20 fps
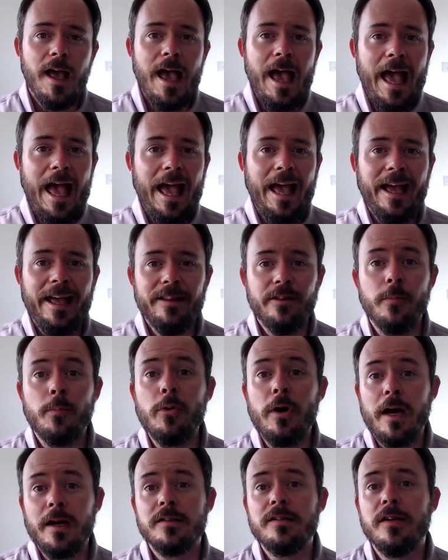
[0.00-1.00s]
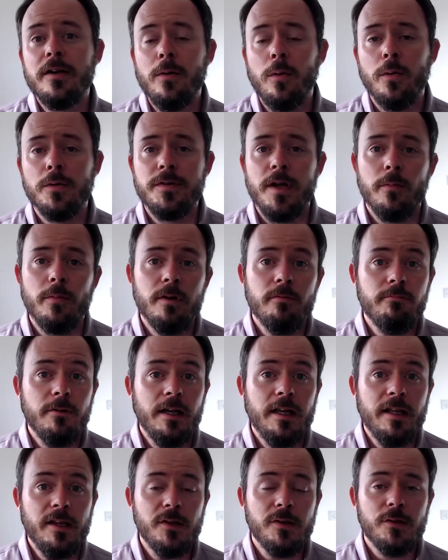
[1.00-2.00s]
And the practicals I will
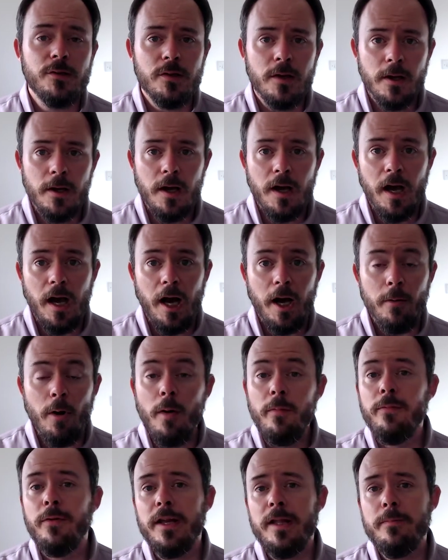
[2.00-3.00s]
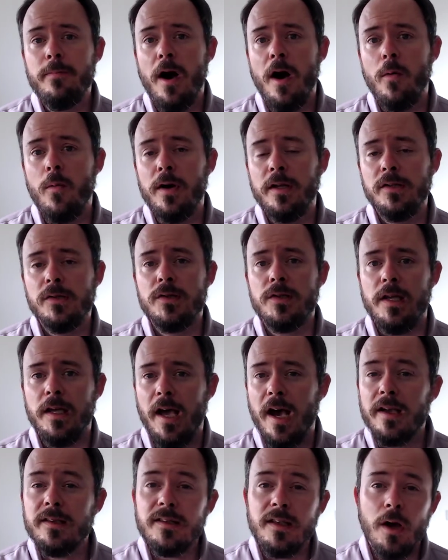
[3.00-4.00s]
release hopefully by Wednesday.
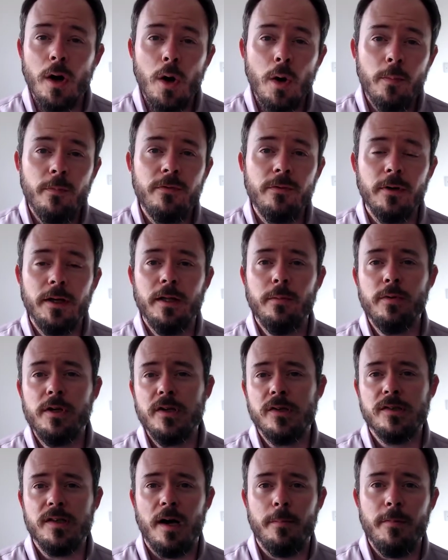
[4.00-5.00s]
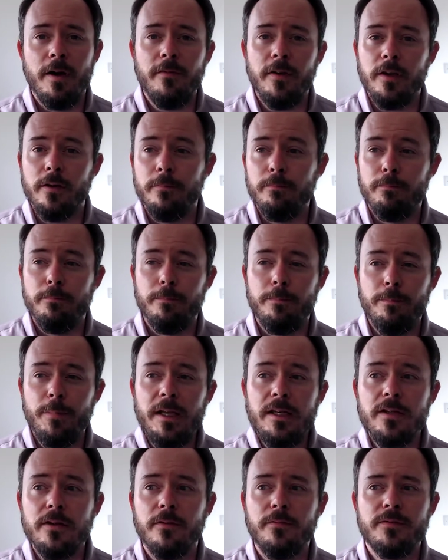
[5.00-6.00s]
I say hopefully because I'm having a
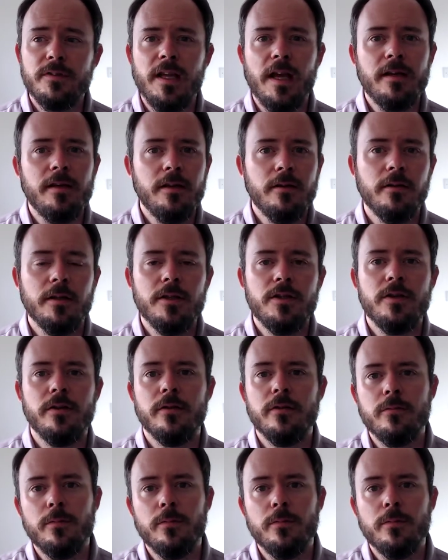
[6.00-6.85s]
bit of technical issues